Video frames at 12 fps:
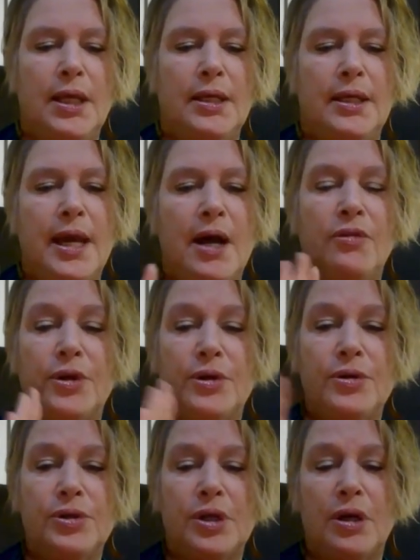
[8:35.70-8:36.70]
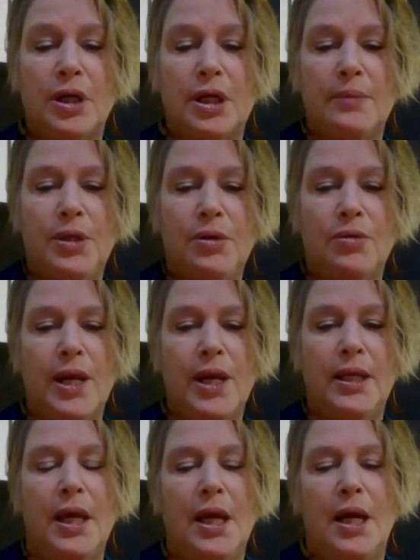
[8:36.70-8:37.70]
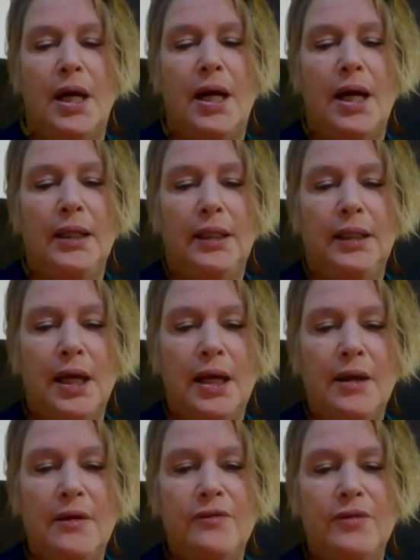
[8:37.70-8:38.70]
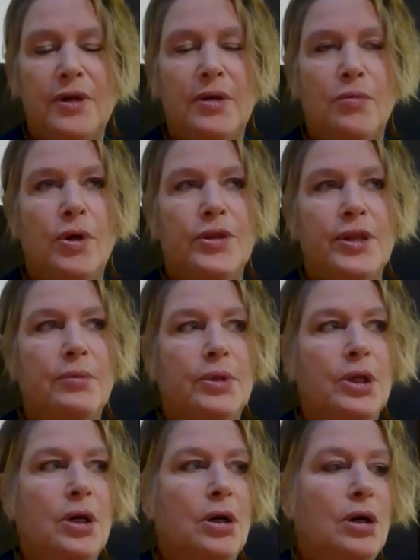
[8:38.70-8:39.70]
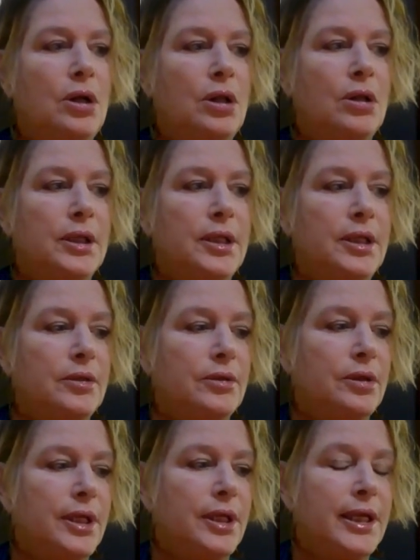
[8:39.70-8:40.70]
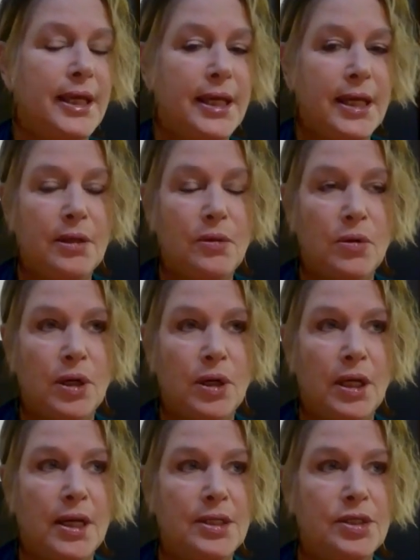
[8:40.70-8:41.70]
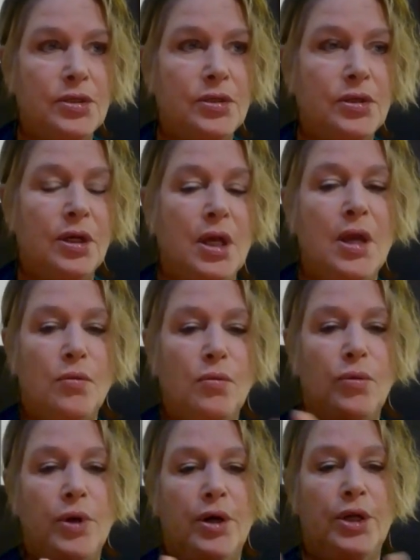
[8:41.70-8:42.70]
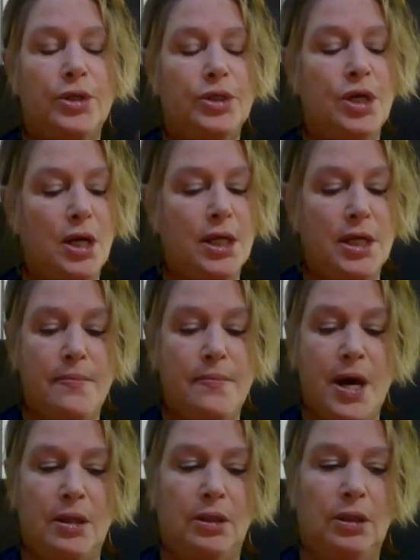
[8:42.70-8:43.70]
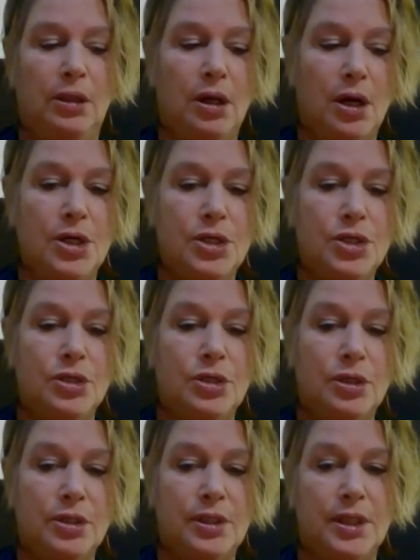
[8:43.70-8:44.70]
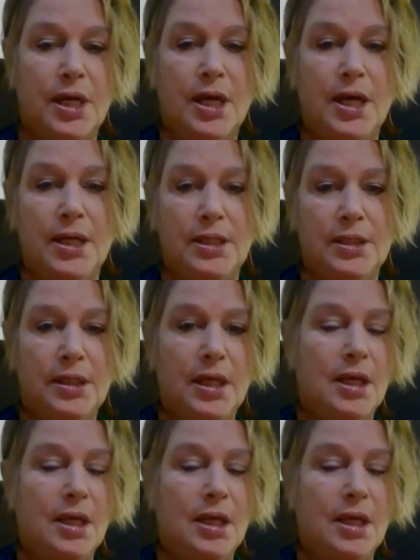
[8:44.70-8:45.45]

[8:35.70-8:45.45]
Now, those are going to be great. I love what they would call either a can organizer, where you're talking about a larger size,